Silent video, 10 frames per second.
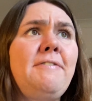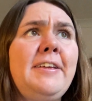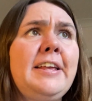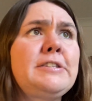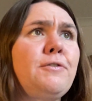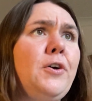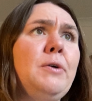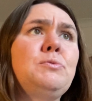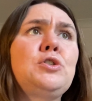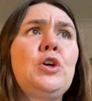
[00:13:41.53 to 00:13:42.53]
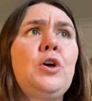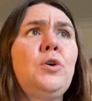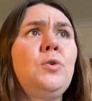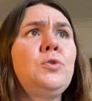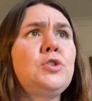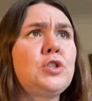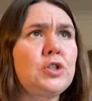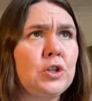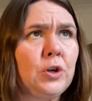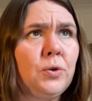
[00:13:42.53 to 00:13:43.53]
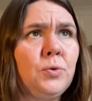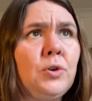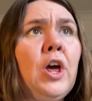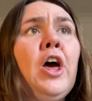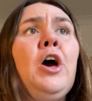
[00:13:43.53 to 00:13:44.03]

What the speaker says: flits from stone to stone,